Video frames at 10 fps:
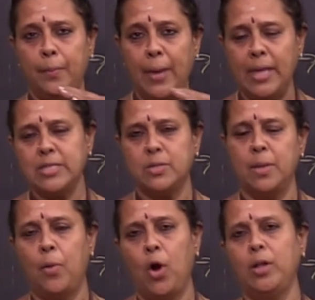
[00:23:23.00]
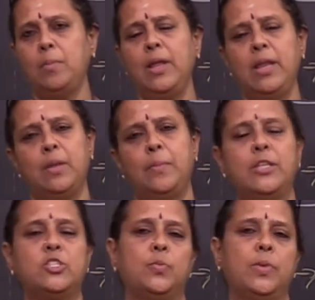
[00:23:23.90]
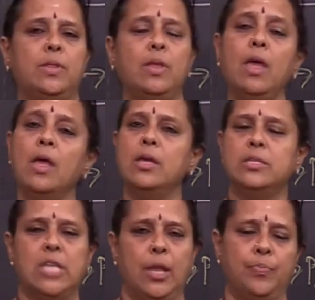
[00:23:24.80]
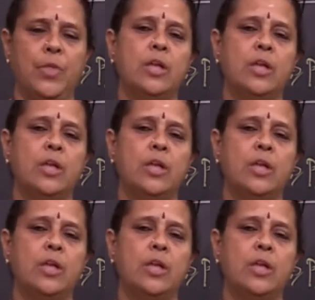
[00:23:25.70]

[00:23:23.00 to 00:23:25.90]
base, the bottom line remains to be the same.